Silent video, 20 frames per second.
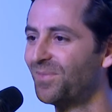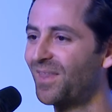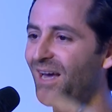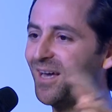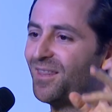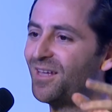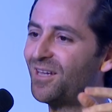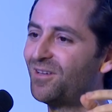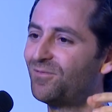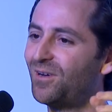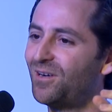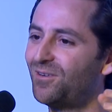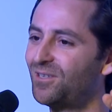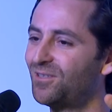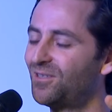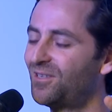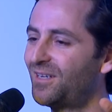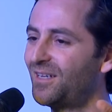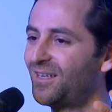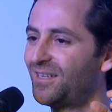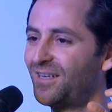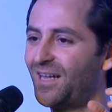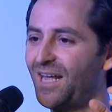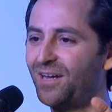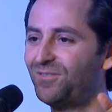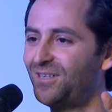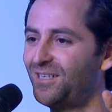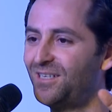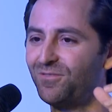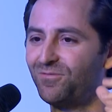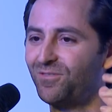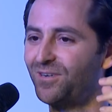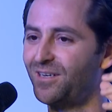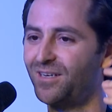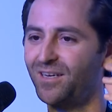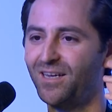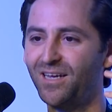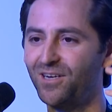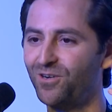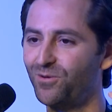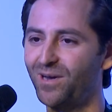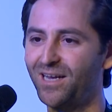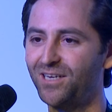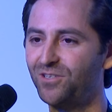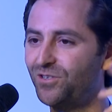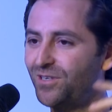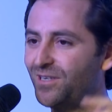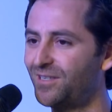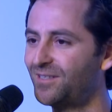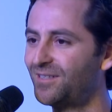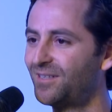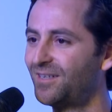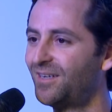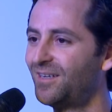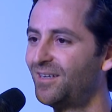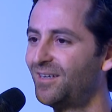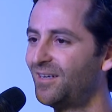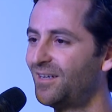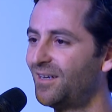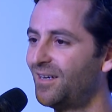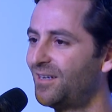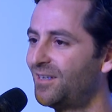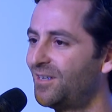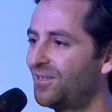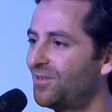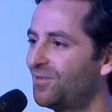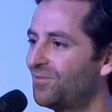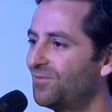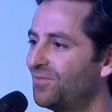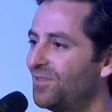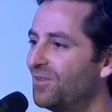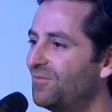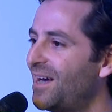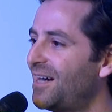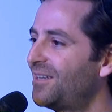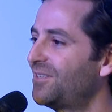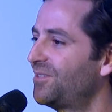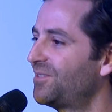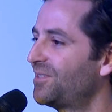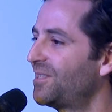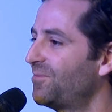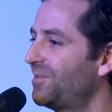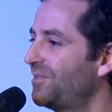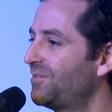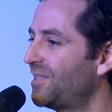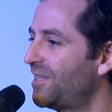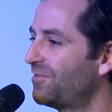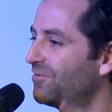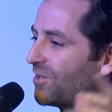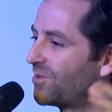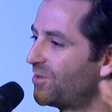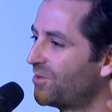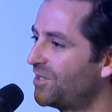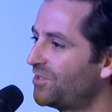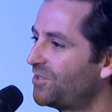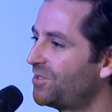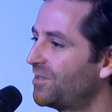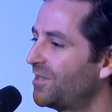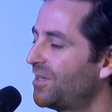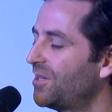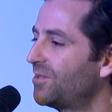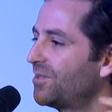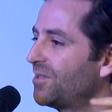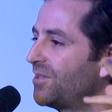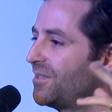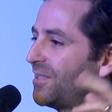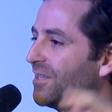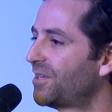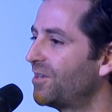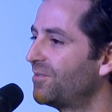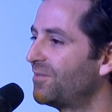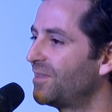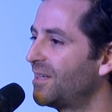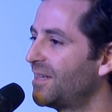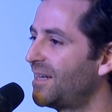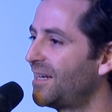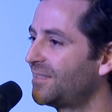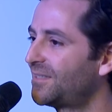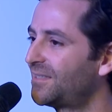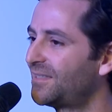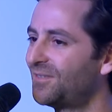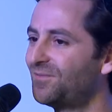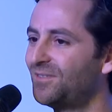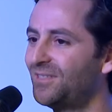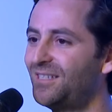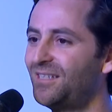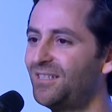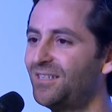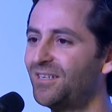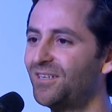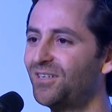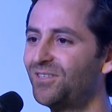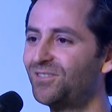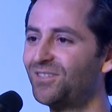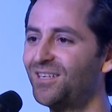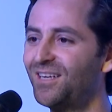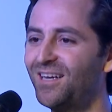I think if I were to look at every different iteration of the values that we've set for Course Hero or Learneo over the last 17 years,